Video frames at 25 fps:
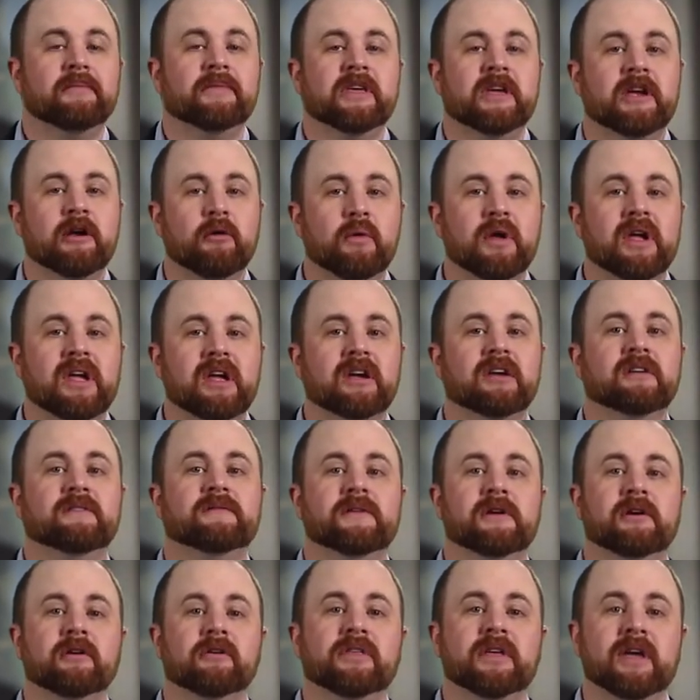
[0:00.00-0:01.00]
Here we can
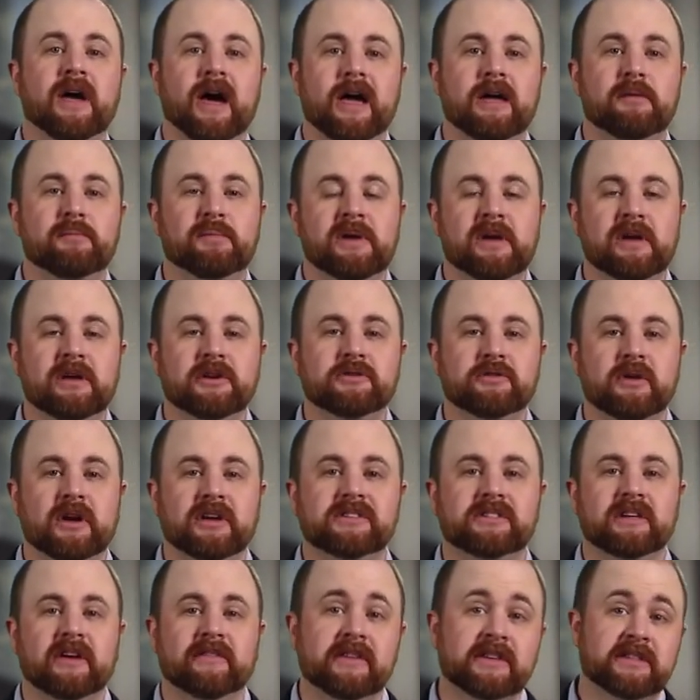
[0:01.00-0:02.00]
configure the IP
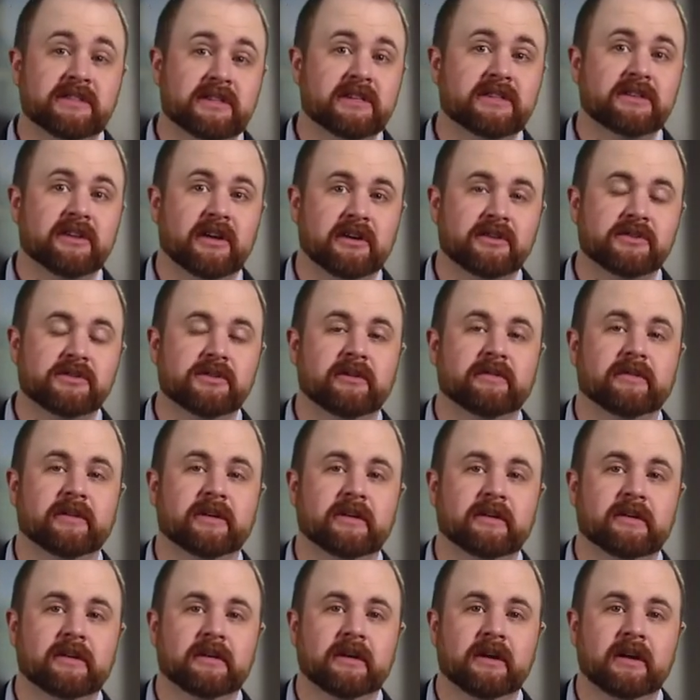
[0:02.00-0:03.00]
address of the syslog
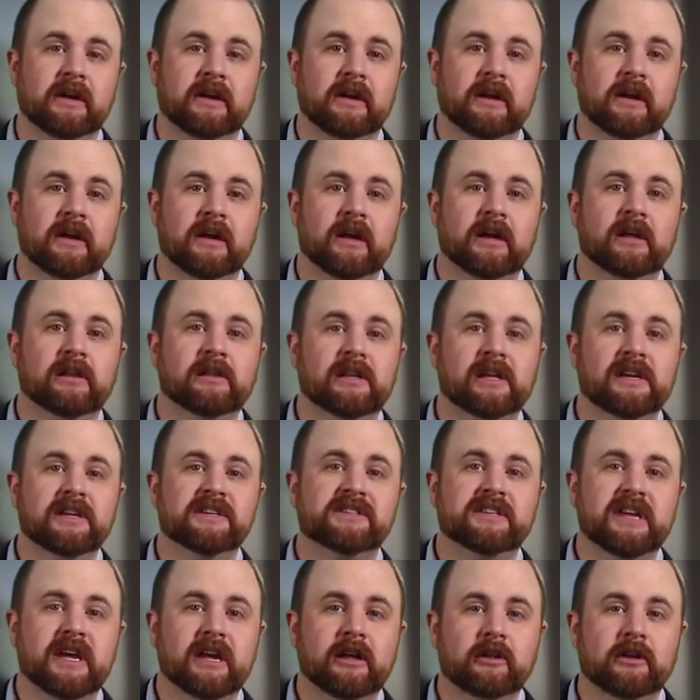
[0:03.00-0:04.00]
server let
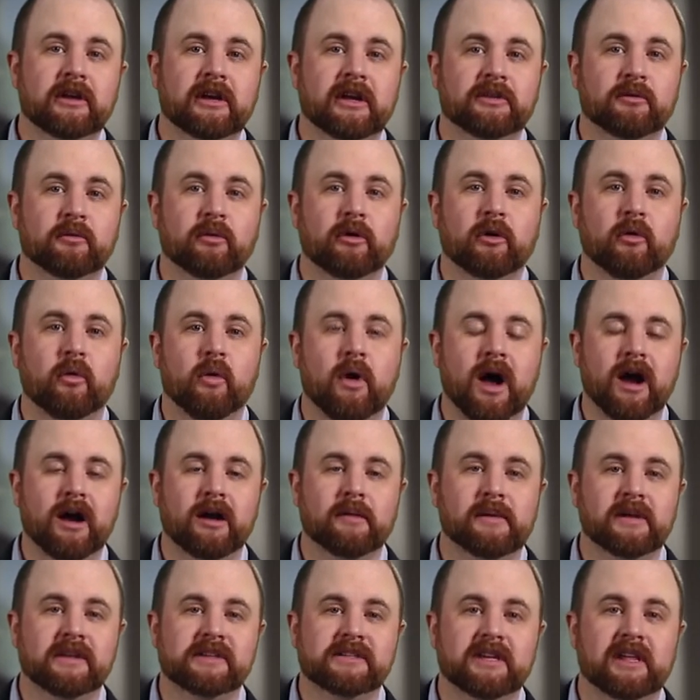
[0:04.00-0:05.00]
us take a look at the
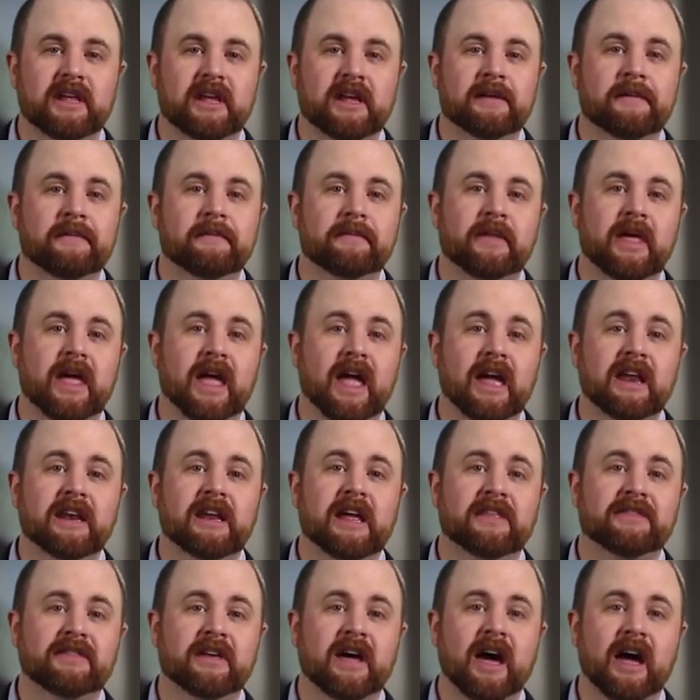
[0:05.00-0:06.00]
requirements and
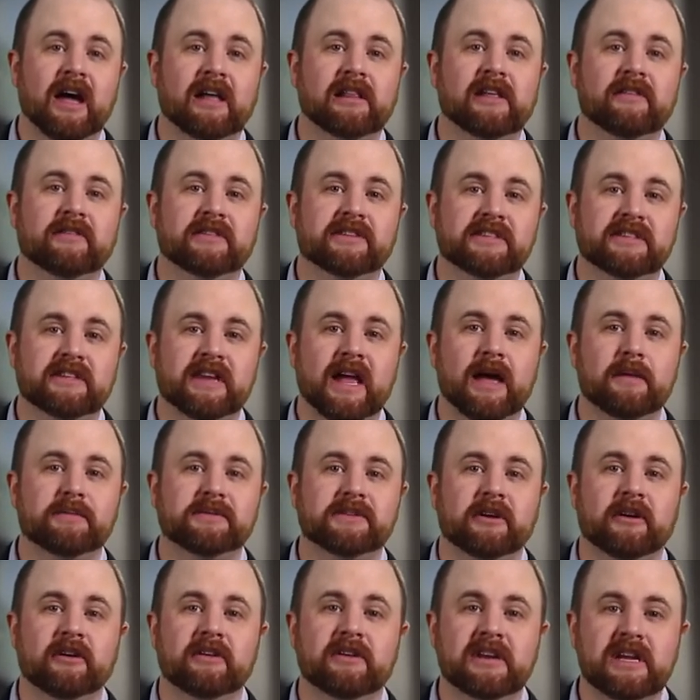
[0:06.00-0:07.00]
at the high-level
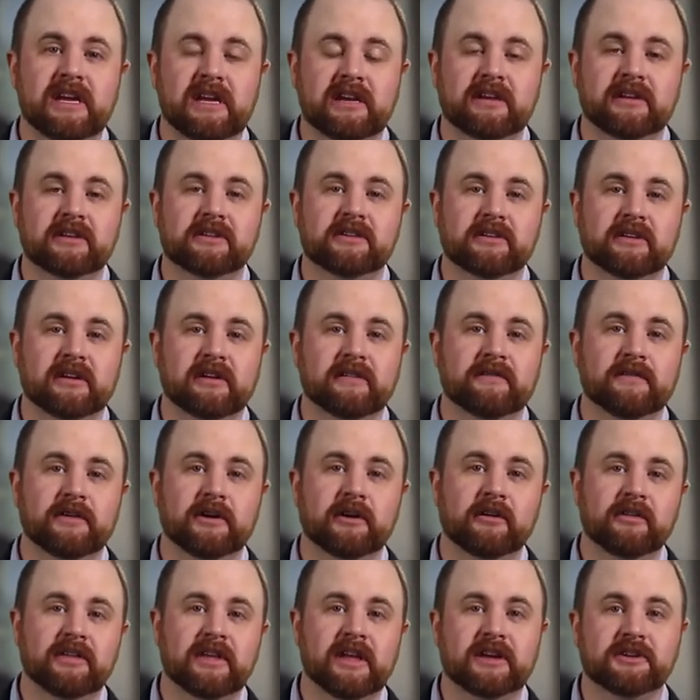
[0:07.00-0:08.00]
steps that are needed to
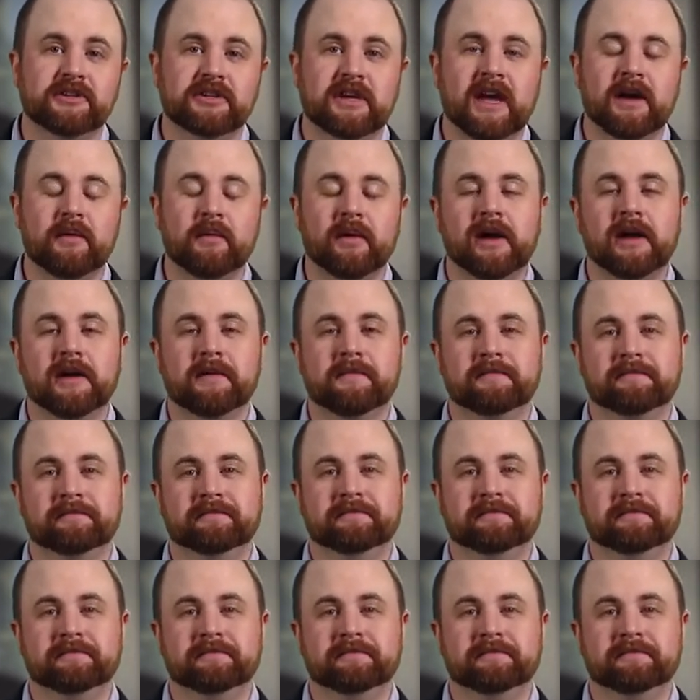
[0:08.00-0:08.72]
configure the Edge Gateway.